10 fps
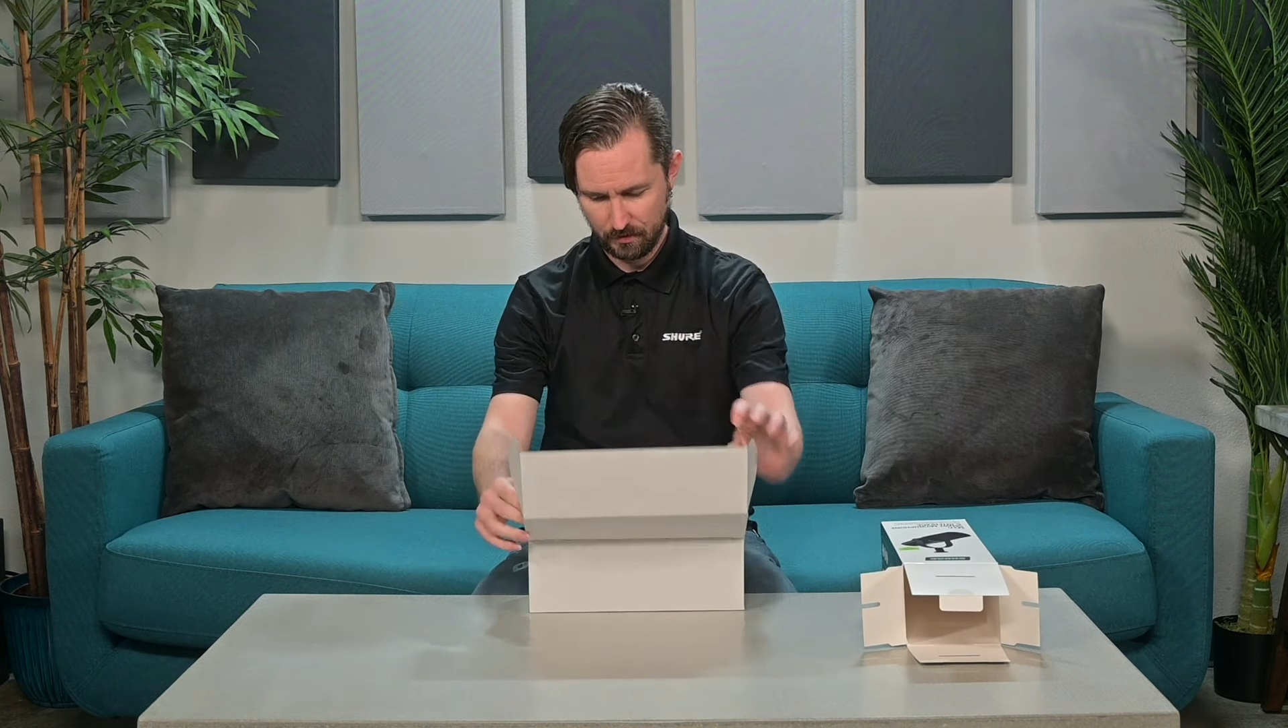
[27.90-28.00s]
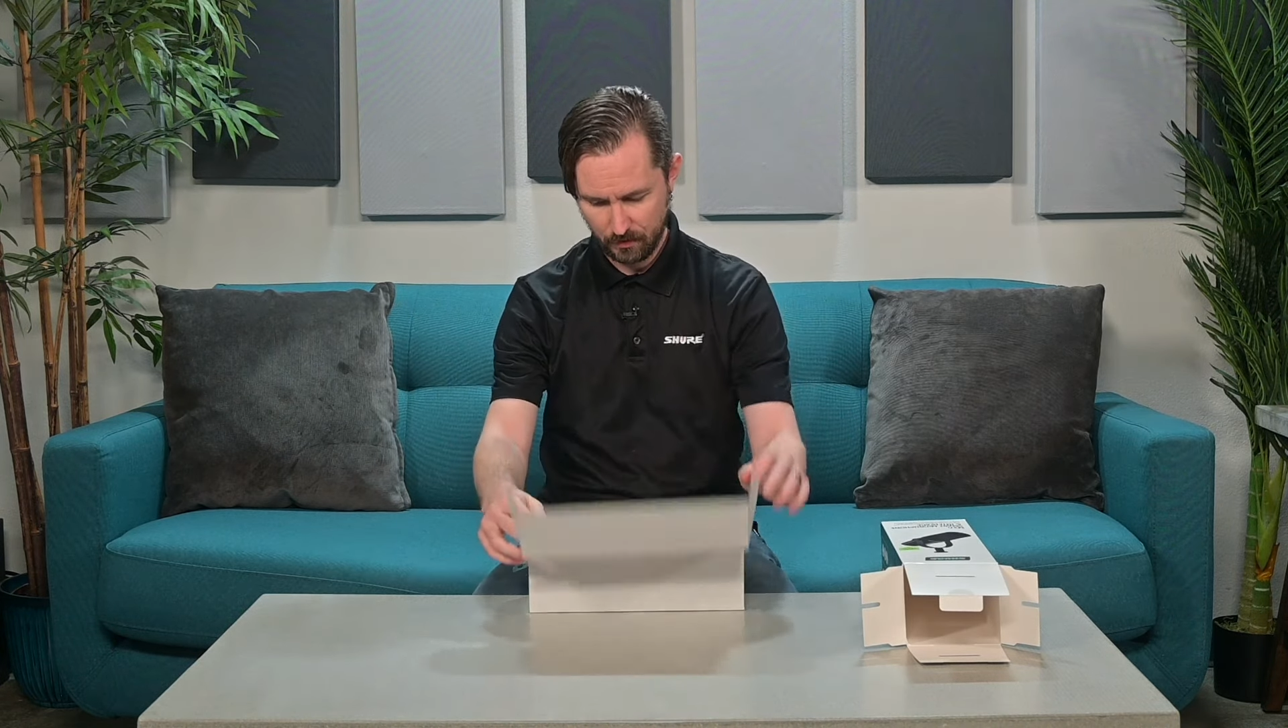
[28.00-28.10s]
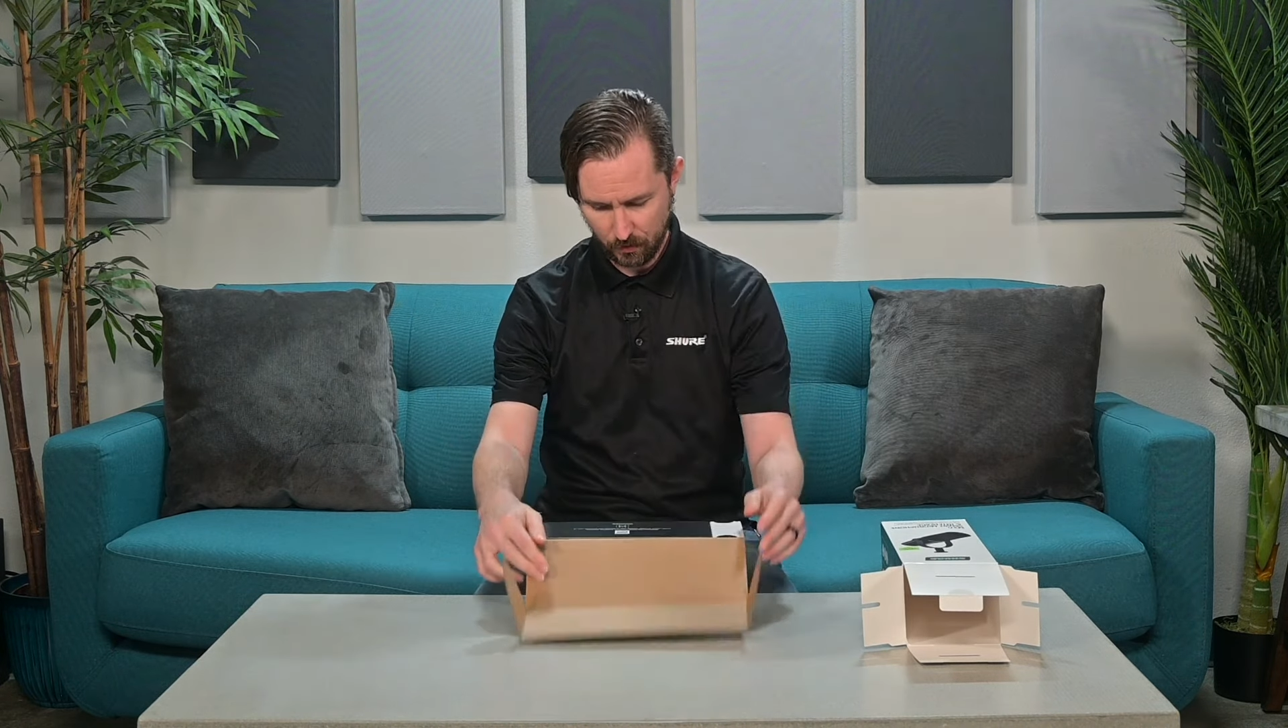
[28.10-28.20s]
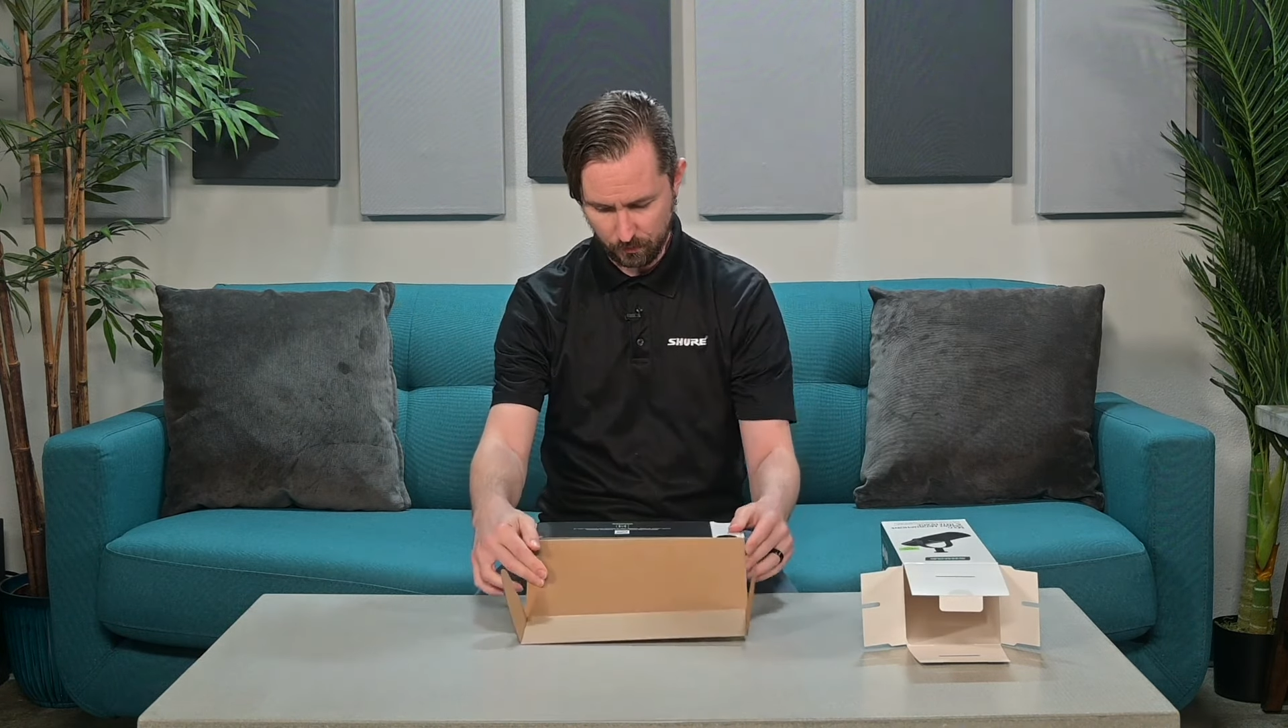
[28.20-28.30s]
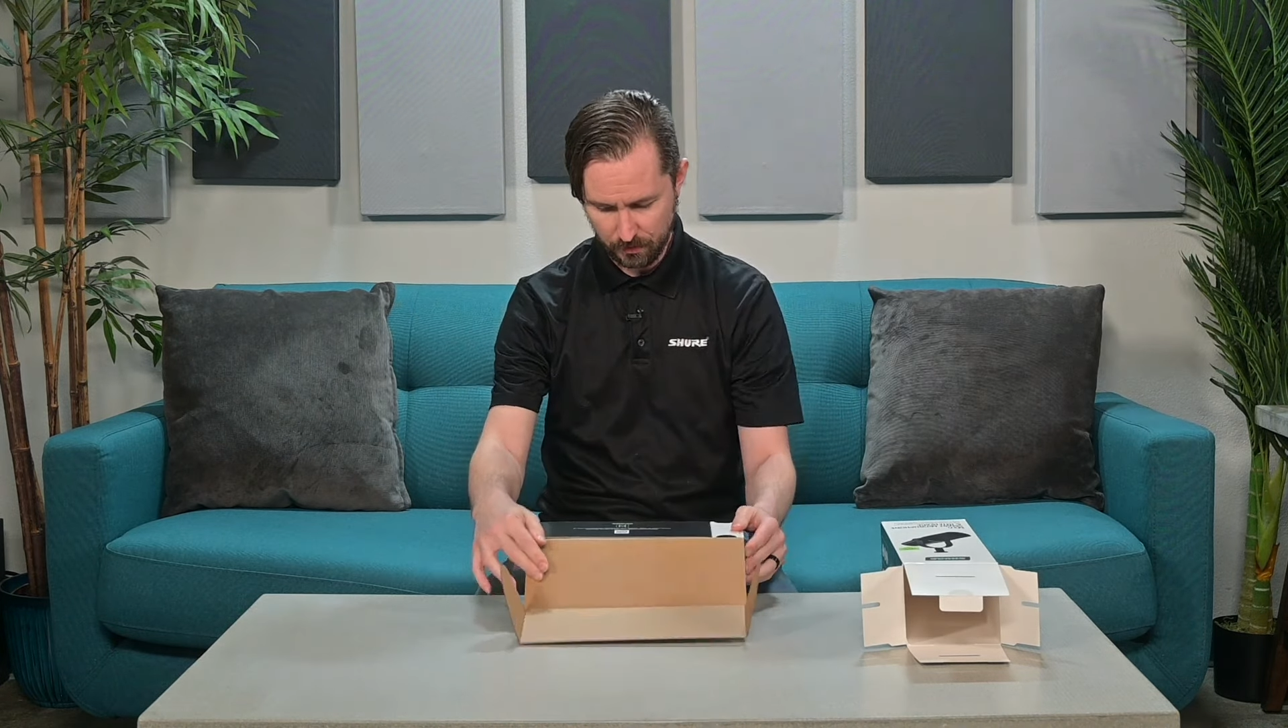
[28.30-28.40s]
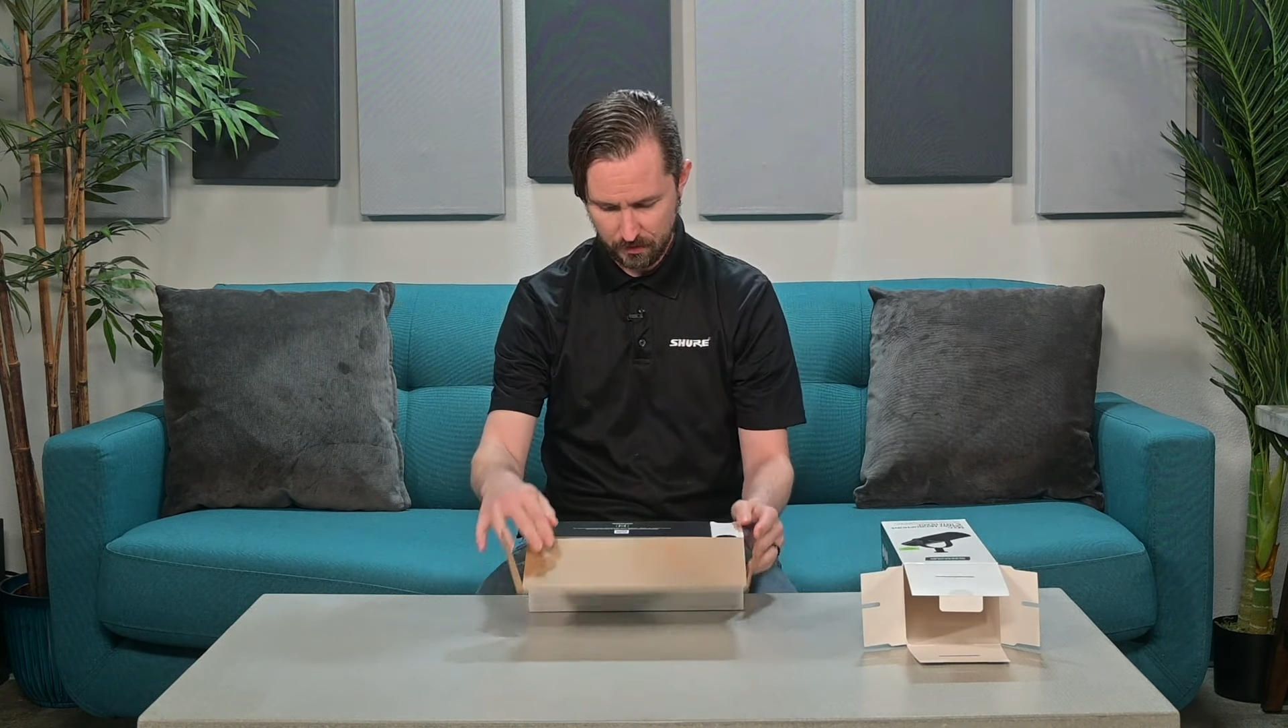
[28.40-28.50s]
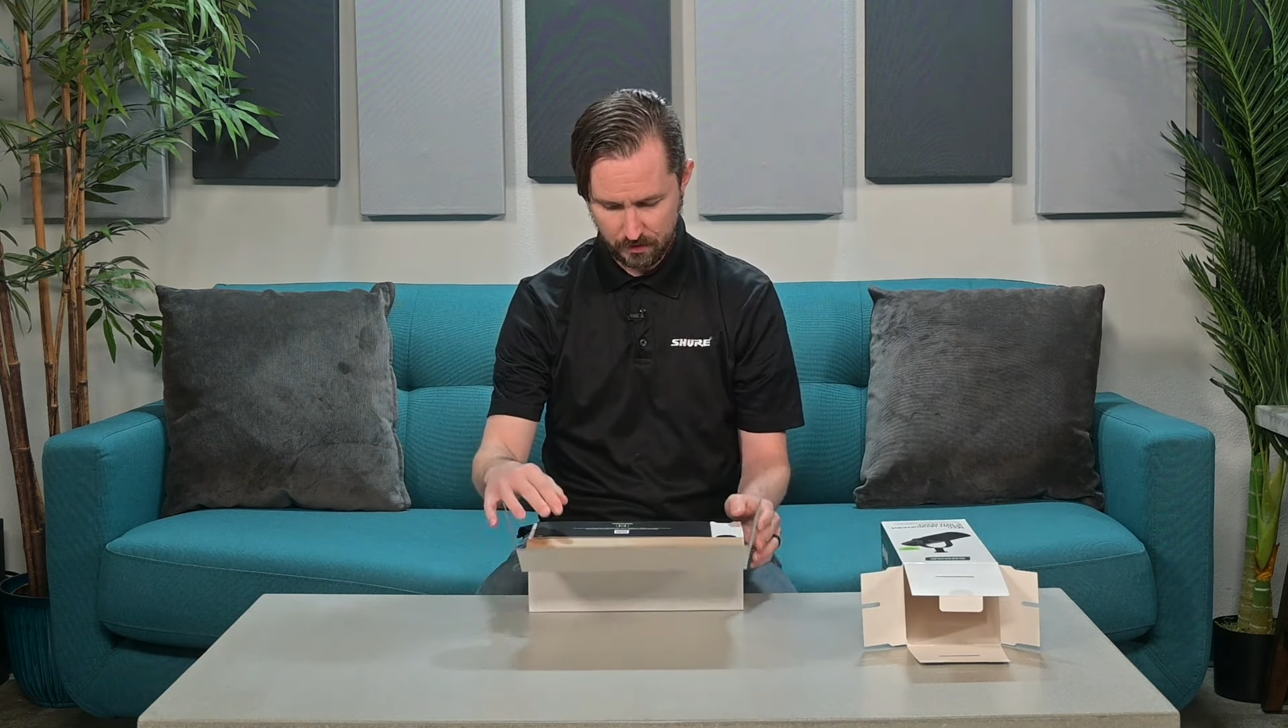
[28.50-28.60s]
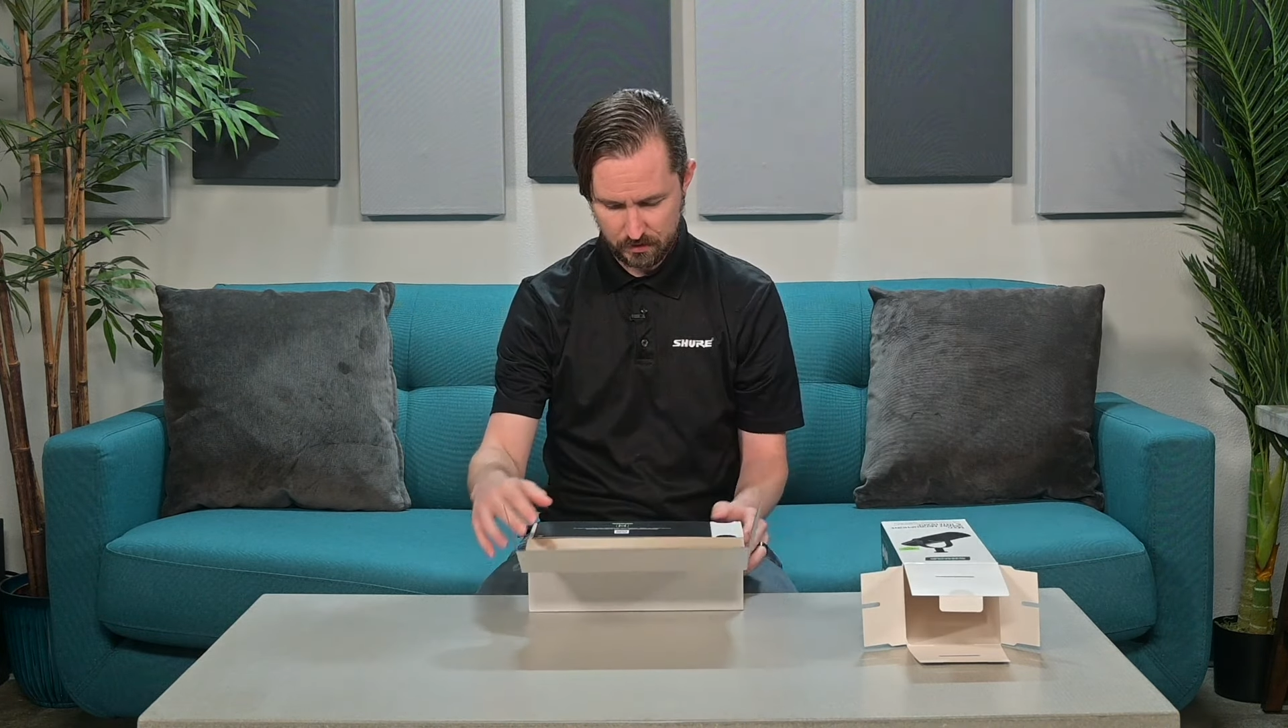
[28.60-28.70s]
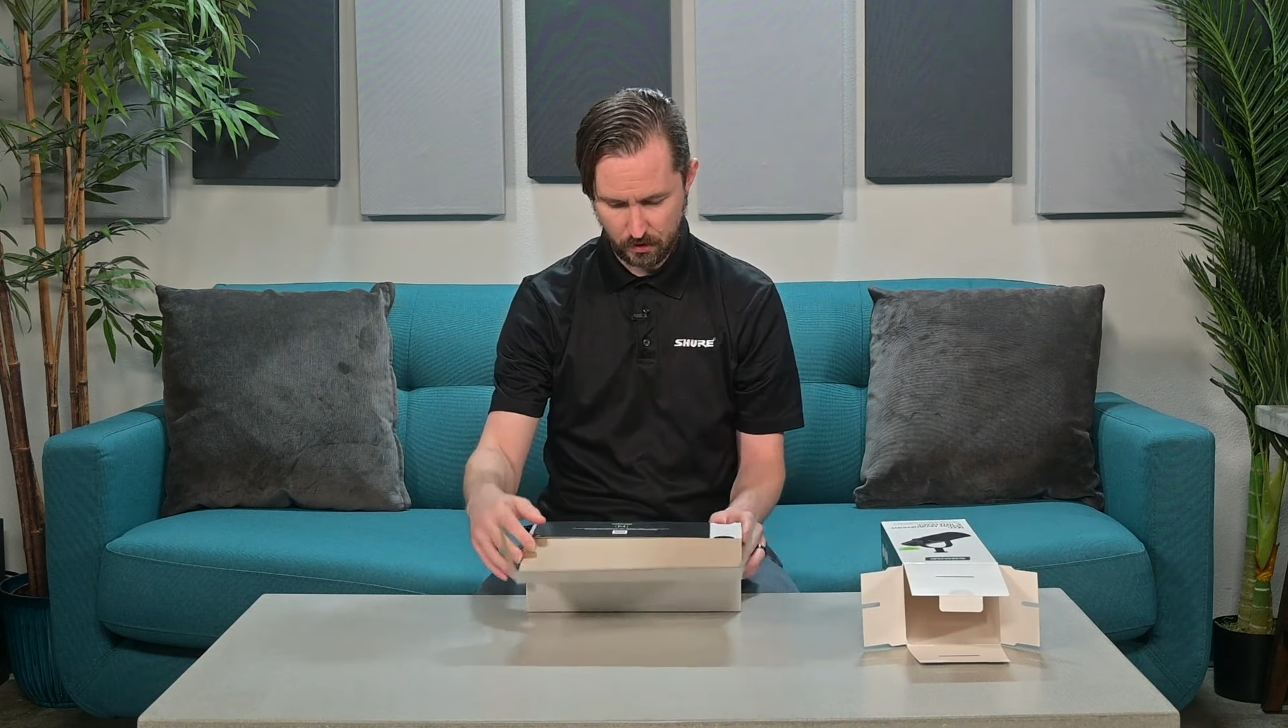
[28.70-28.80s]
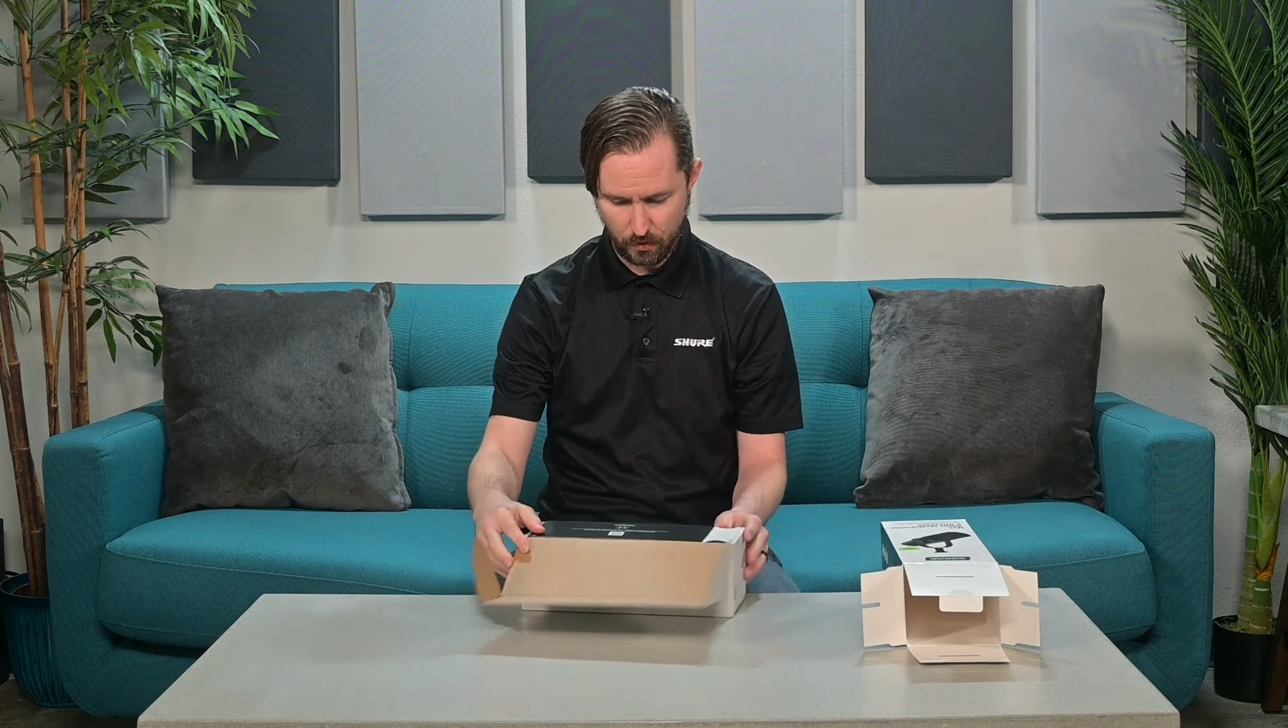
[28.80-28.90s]
Cool.
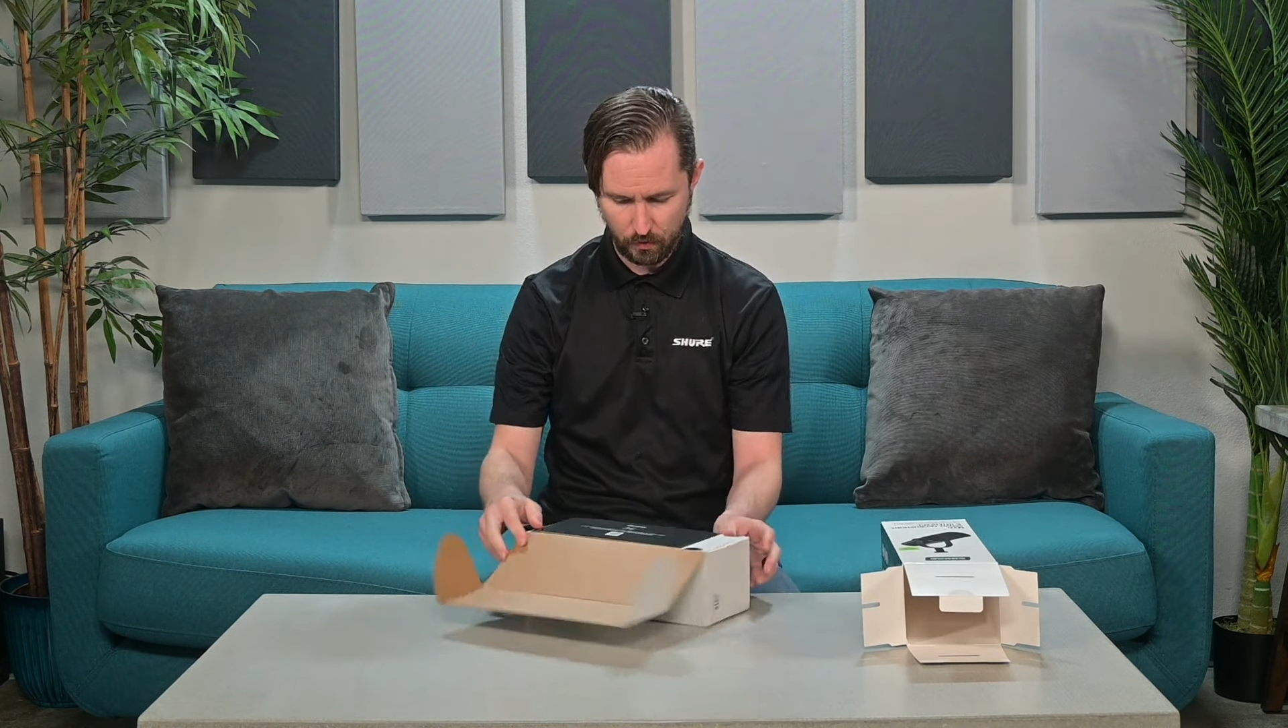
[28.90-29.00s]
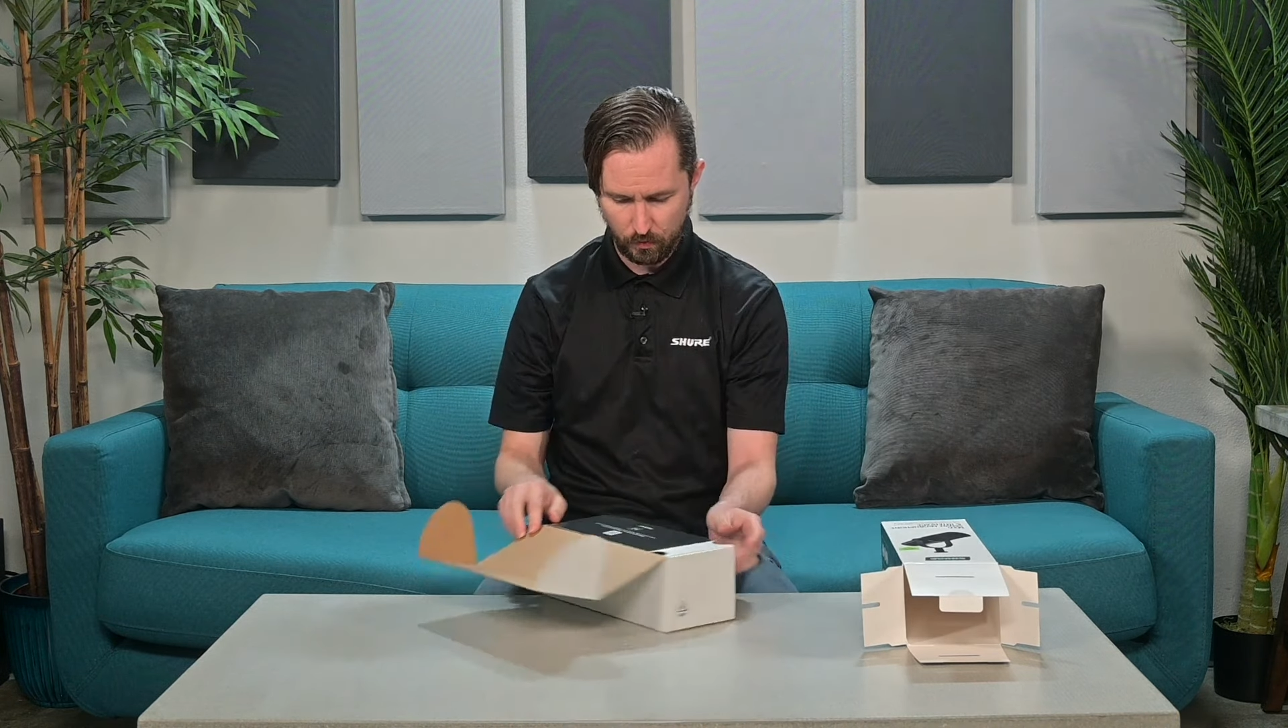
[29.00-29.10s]
So